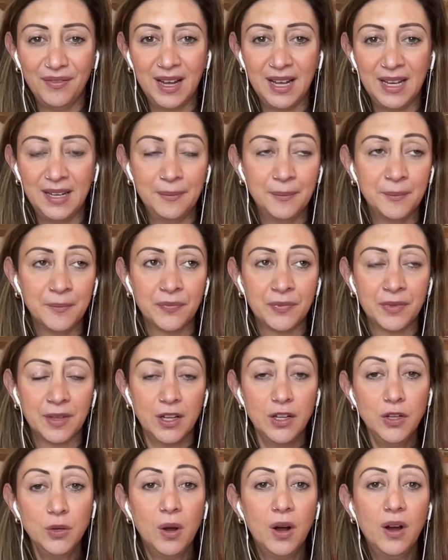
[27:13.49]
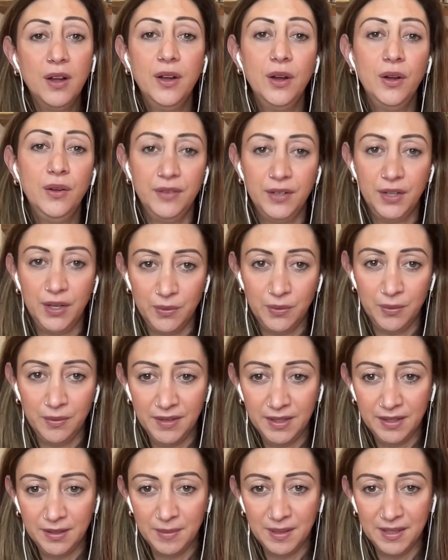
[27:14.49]
And you can't overdose with
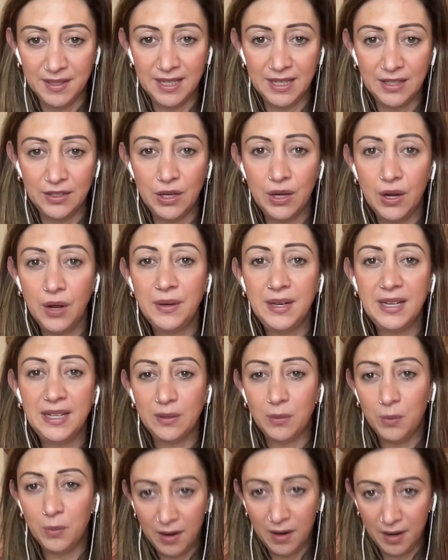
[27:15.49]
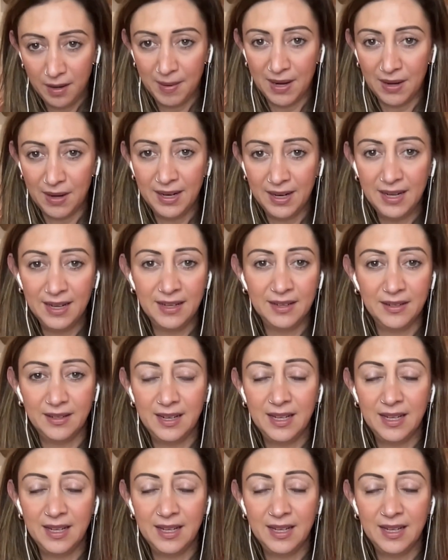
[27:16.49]
vitamin C, so you don't need to worry about it.